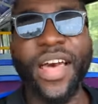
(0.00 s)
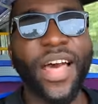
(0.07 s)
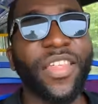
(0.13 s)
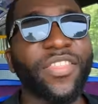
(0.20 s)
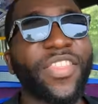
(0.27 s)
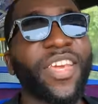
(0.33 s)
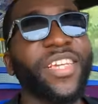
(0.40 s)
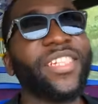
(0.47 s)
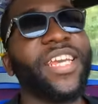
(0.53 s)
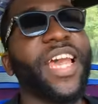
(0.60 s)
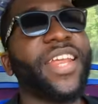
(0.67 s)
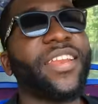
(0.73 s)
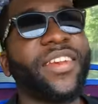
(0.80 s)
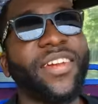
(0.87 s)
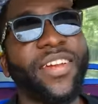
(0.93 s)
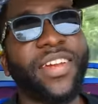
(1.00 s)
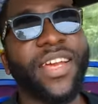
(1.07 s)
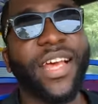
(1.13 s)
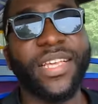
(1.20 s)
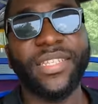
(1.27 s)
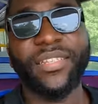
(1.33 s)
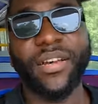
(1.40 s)
I think China
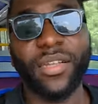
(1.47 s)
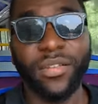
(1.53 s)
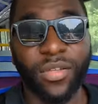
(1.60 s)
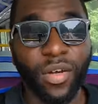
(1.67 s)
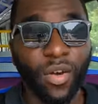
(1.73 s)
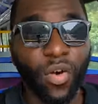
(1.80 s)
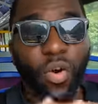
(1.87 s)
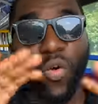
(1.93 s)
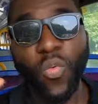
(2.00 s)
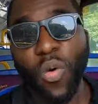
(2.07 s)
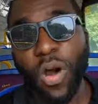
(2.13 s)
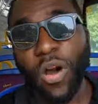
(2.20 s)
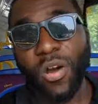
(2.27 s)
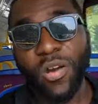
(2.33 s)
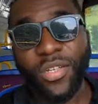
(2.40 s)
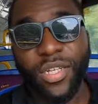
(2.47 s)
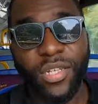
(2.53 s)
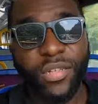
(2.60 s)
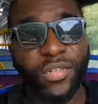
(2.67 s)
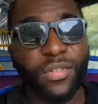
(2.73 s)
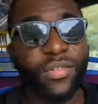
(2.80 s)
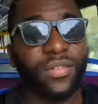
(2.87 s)
has got the whole world
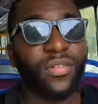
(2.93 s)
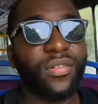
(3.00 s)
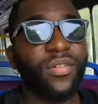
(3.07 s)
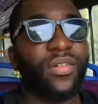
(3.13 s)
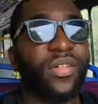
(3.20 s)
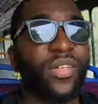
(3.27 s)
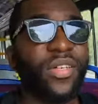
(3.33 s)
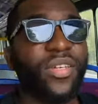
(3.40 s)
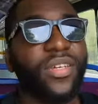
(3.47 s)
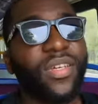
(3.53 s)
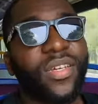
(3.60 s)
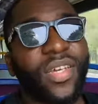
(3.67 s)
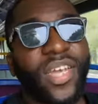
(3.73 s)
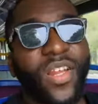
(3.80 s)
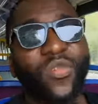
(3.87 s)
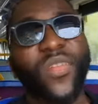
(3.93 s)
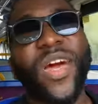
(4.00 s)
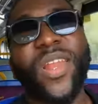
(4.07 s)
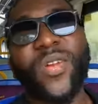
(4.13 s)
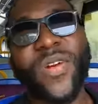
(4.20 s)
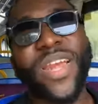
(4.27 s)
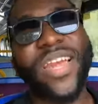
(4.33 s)
in
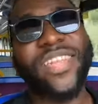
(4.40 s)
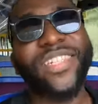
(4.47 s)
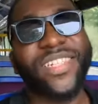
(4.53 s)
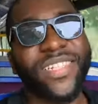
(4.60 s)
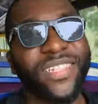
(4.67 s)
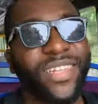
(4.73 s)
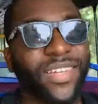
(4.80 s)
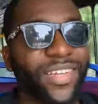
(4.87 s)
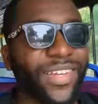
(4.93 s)
one location.